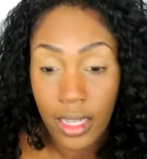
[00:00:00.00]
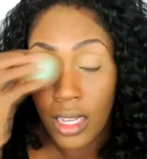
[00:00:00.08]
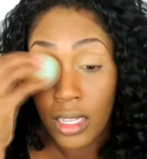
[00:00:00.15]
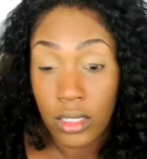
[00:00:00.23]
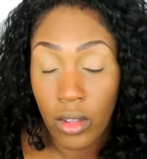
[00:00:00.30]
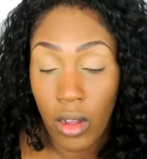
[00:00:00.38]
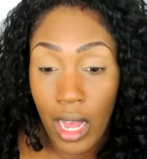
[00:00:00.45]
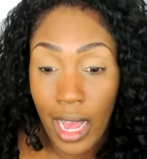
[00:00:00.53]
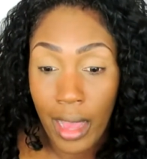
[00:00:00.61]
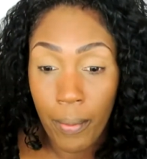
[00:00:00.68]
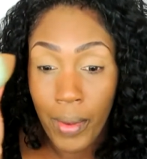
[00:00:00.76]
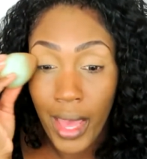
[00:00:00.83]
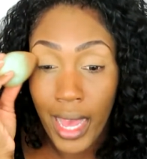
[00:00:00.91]
So I
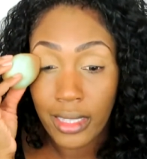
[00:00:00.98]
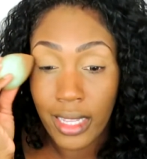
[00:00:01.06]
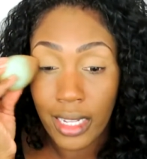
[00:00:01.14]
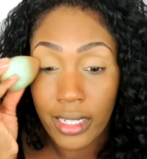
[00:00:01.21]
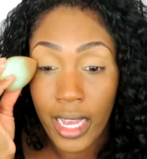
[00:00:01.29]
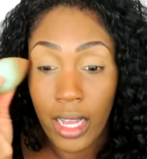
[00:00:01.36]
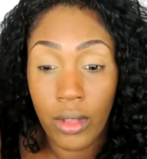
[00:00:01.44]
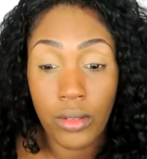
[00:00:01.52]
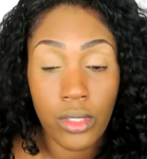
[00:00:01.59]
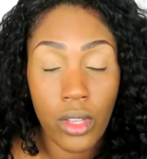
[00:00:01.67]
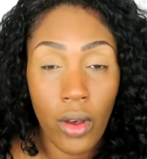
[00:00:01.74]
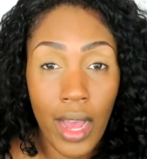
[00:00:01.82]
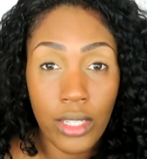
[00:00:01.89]
packed that down.
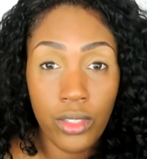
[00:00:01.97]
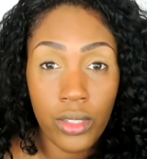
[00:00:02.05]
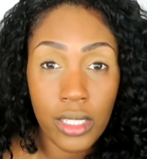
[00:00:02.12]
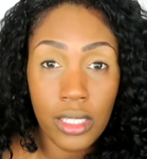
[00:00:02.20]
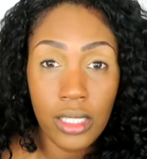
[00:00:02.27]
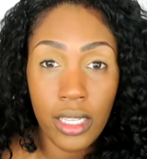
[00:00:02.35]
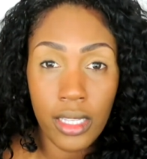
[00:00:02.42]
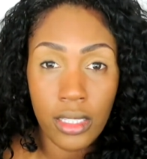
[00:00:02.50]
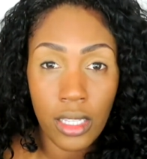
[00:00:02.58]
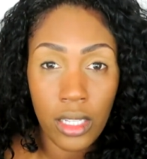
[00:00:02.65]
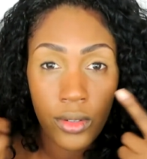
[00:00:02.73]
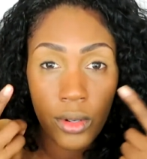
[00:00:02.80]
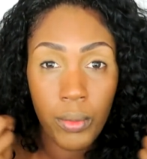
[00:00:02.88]
So as you can see, it's a
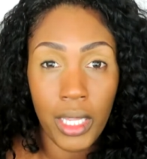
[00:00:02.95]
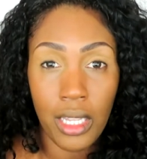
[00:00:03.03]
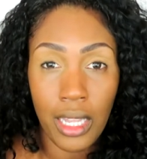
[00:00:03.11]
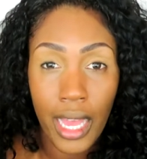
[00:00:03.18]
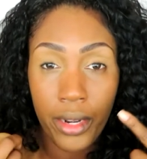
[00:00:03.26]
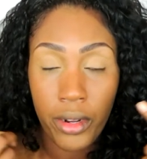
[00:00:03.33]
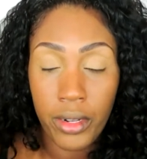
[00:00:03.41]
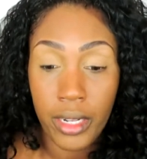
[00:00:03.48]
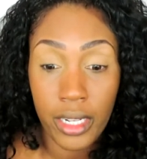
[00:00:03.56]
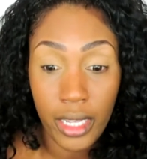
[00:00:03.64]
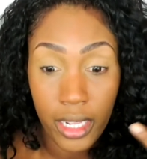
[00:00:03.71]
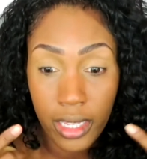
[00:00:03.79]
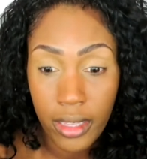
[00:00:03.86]
little bit lighter
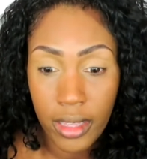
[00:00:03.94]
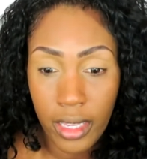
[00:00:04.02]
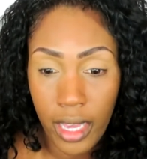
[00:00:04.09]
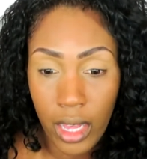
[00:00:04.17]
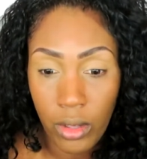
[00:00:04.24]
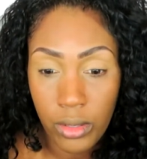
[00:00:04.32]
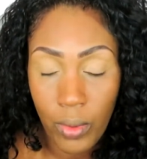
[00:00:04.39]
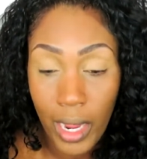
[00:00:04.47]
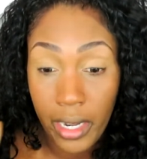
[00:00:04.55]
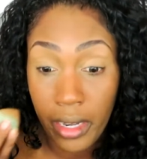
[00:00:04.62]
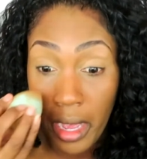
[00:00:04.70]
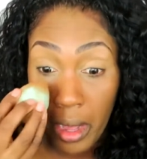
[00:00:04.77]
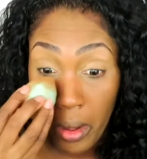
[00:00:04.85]
than anything else
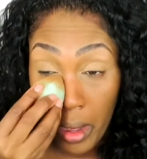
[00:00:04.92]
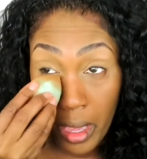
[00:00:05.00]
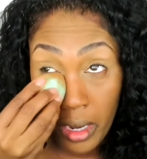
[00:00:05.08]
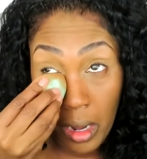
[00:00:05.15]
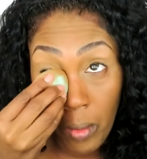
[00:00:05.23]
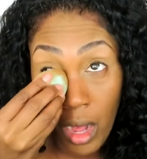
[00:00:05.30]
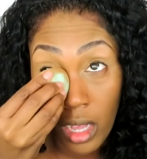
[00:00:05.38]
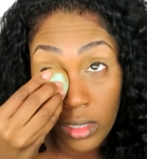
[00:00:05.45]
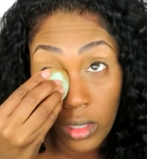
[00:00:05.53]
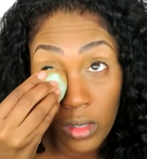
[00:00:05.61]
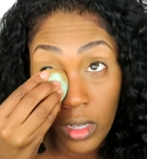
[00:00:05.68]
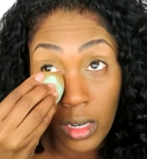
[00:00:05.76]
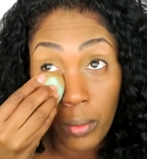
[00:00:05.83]
right now. And I'm
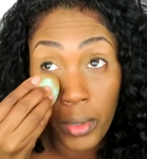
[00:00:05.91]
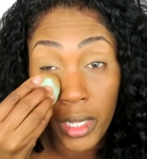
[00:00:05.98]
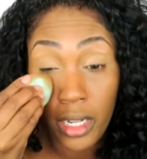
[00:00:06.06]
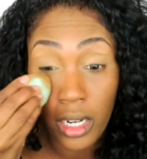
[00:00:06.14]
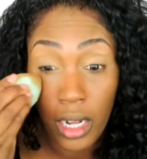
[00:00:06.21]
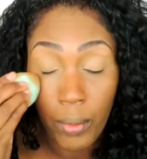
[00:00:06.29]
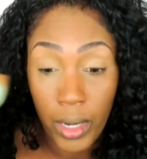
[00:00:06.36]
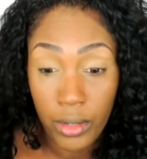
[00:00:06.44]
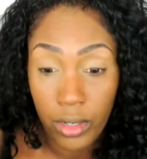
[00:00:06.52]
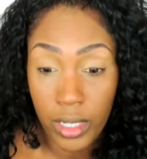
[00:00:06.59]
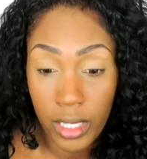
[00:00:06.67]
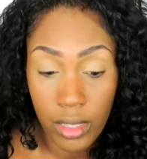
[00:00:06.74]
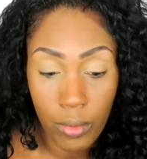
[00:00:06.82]
also gonna put it up
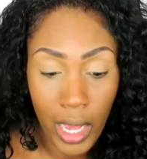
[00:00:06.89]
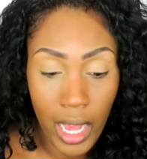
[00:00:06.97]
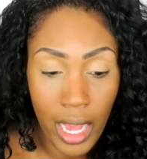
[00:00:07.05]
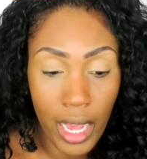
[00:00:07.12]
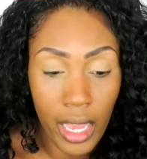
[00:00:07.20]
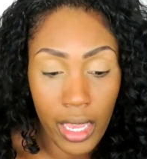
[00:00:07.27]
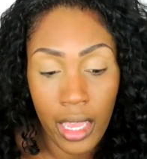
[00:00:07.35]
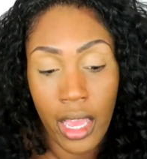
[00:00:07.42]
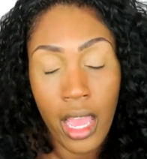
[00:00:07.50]
underneath my eye.